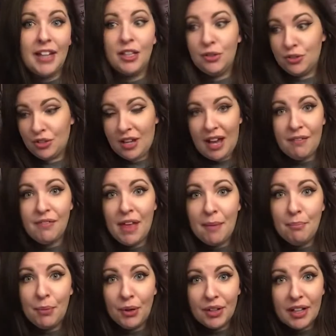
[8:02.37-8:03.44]
you should have that
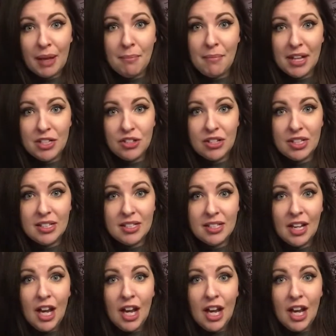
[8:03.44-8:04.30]
book I mentioned.